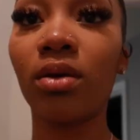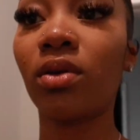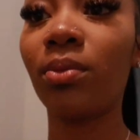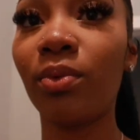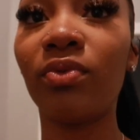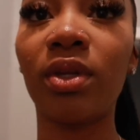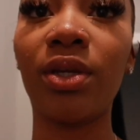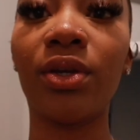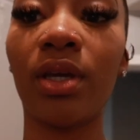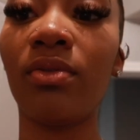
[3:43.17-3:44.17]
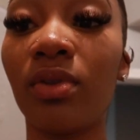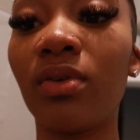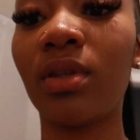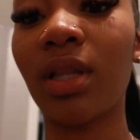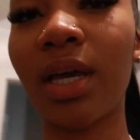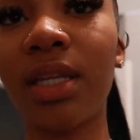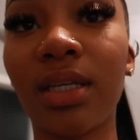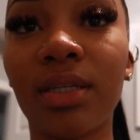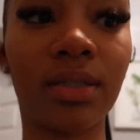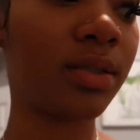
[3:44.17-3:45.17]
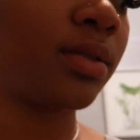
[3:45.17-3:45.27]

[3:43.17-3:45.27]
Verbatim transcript: We're going to move in here even though the lighting